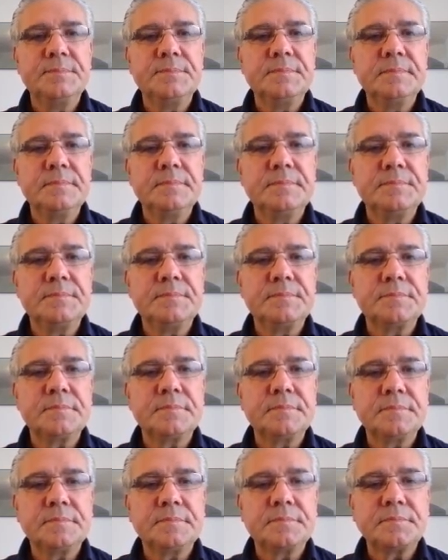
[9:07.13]

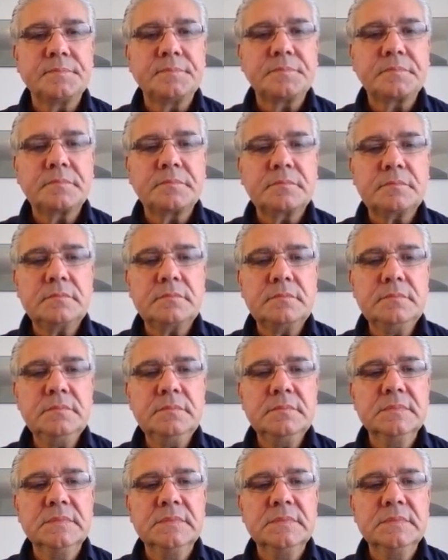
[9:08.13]
Nobody speaks.